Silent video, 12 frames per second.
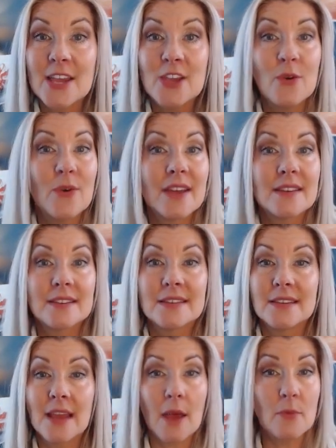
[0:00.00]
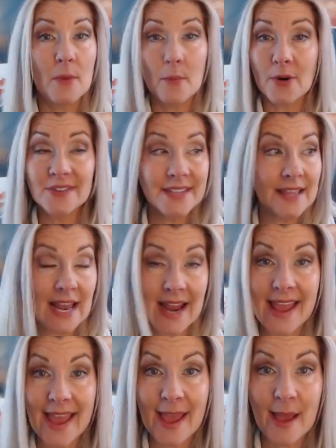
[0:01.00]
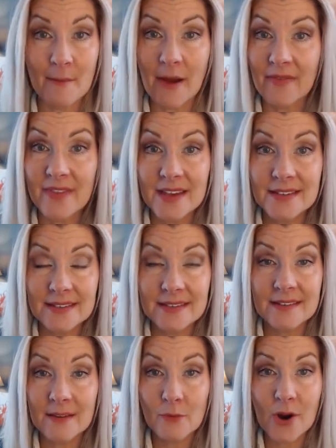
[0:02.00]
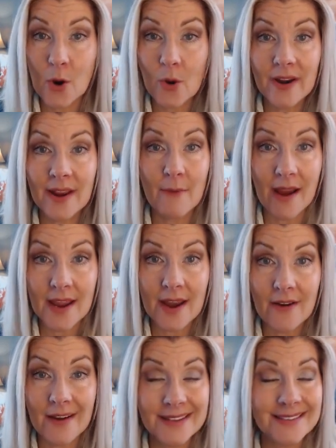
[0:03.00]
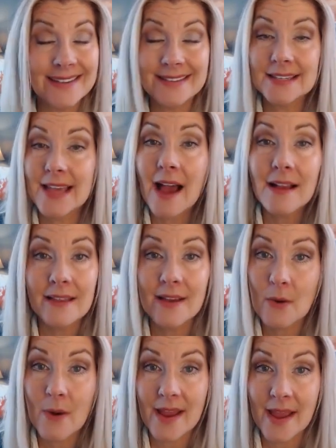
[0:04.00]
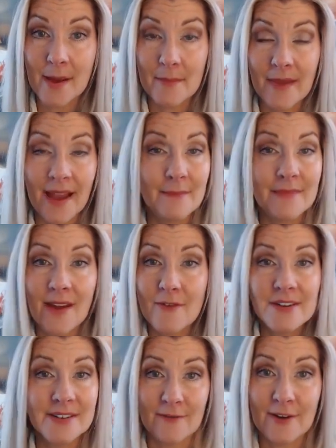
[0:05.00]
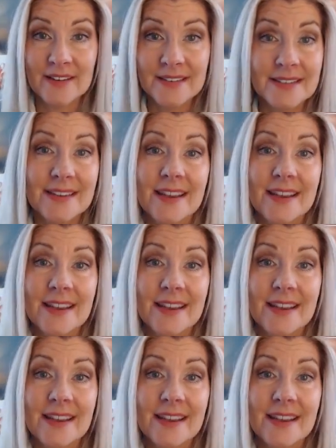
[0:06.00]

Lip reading: The person that I am on this recording right here is exactly who I am. I'm never different.